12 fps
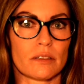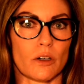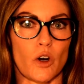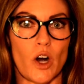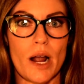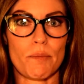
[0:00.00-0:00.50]

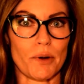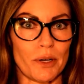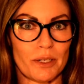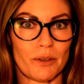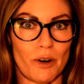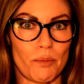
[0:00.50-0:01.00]
crap
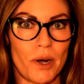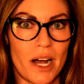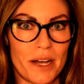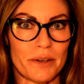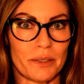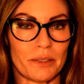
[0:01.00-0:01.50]
onto our
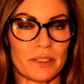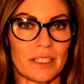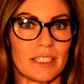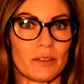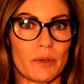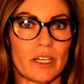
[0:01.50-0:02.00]
pile
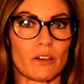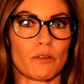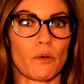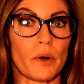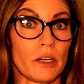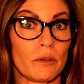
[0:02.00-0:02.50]
and we get
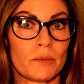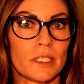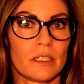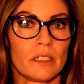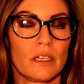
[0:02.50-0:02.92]
overwhelmed.